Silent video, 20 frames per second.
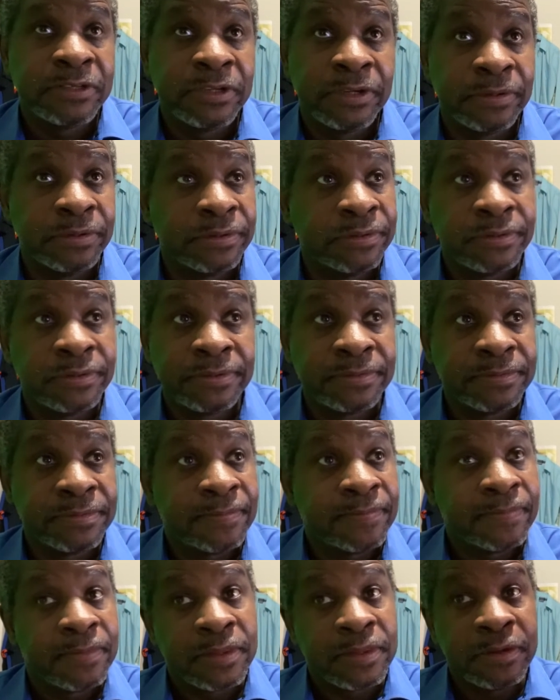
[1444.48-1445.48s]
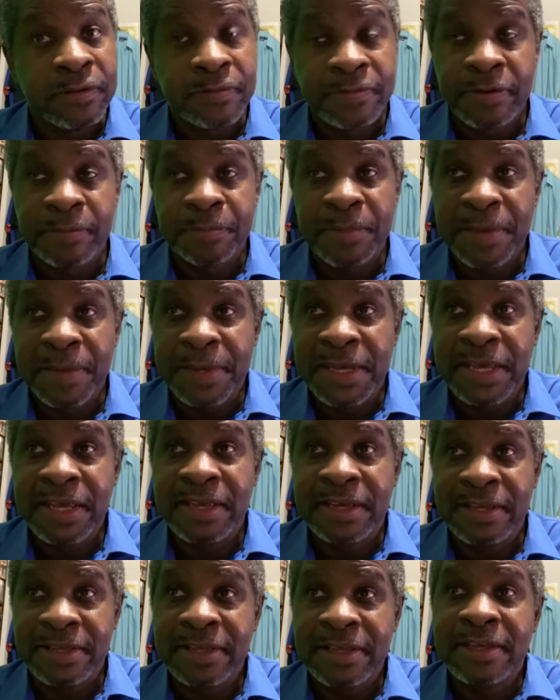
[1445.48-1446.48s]
so, you know, maybe
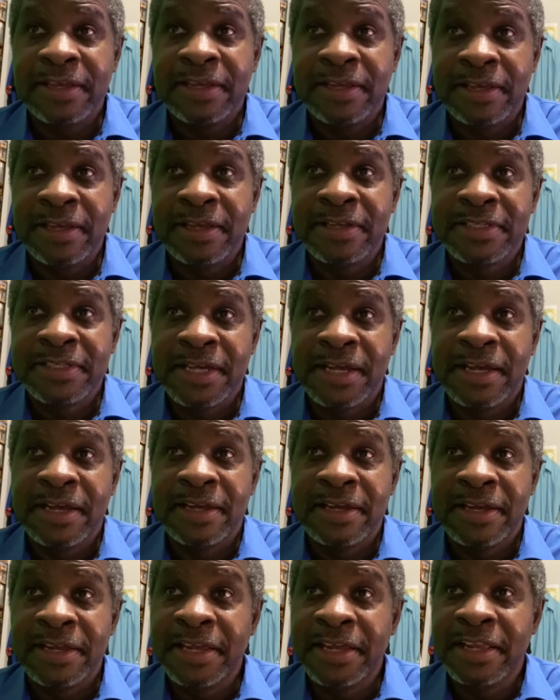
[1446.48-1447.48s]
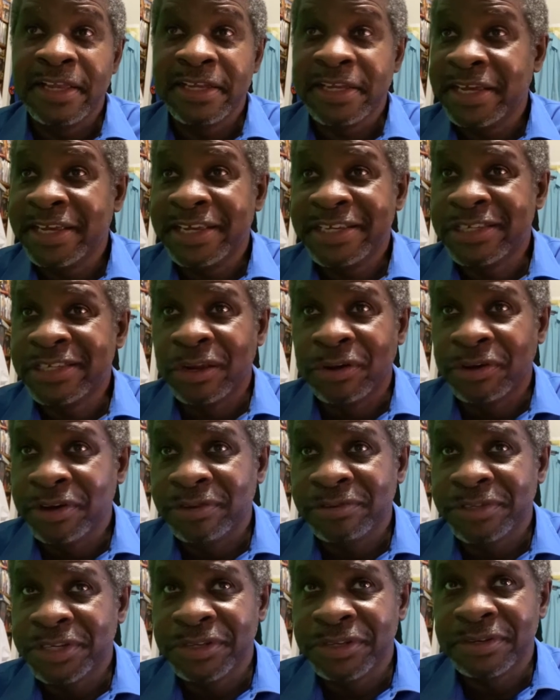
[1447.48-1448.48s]
he is, uh, and he looked like he's
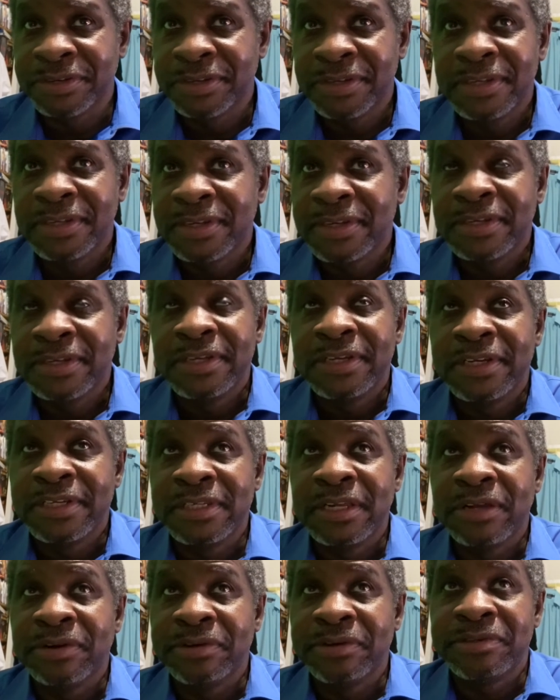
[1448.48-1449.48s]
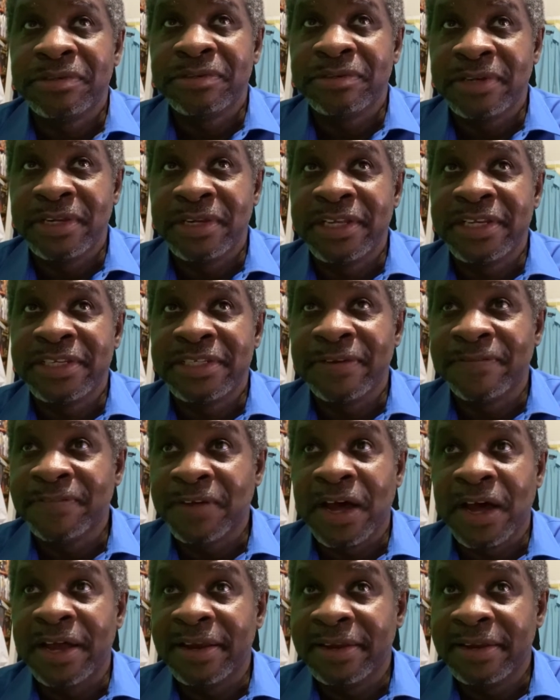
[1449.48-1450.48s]
loyal too. He's loyal to at least to
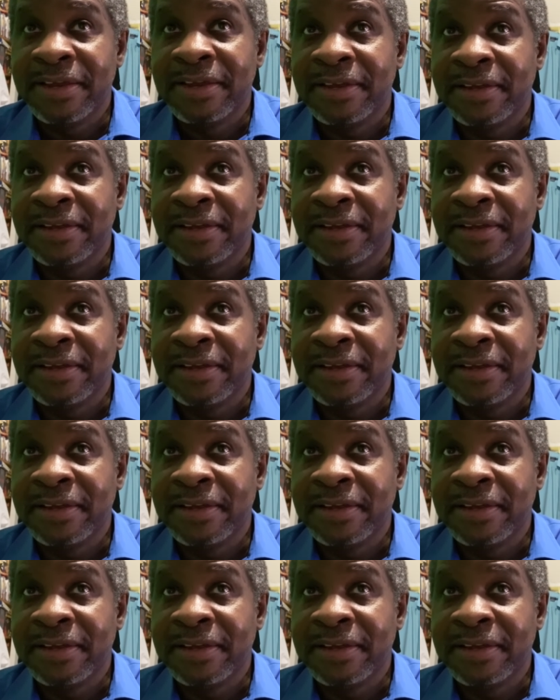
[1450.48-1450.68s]
Vought.